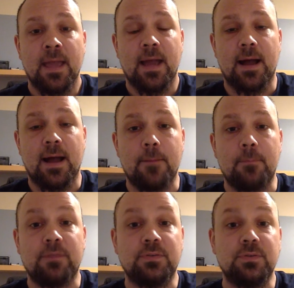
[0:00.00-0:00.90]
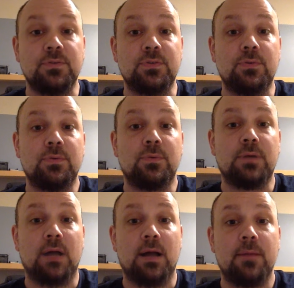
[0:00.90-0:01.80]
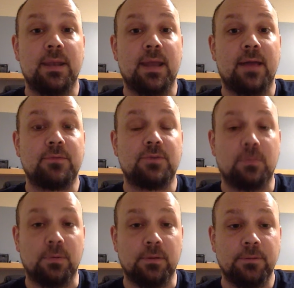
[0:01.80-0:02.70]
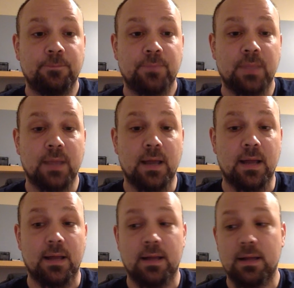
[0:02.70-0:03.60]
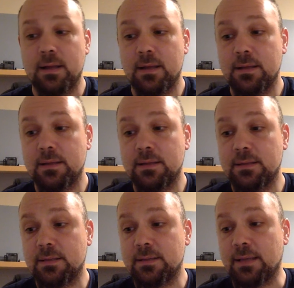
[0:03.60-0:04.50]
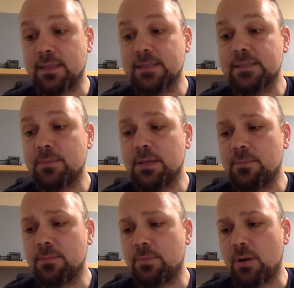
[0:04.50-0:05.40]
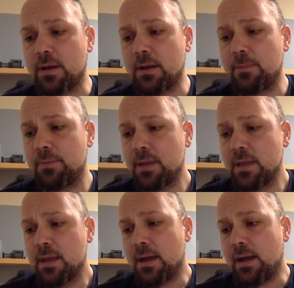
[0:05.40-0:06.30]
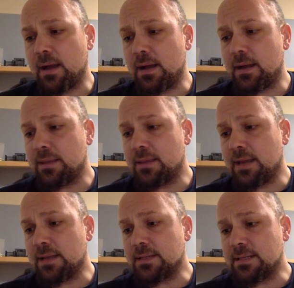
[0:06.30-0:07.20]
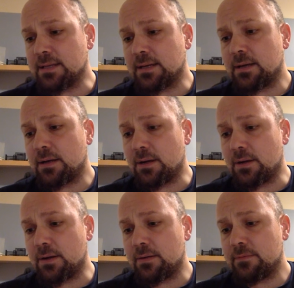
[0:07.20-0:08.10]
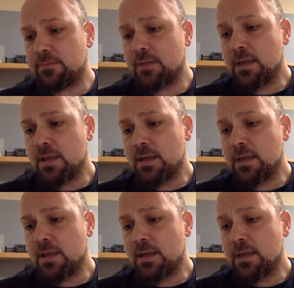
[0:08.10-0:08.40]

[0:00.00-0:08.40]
But if students do come and have trouble, I think somebody brought up the idea of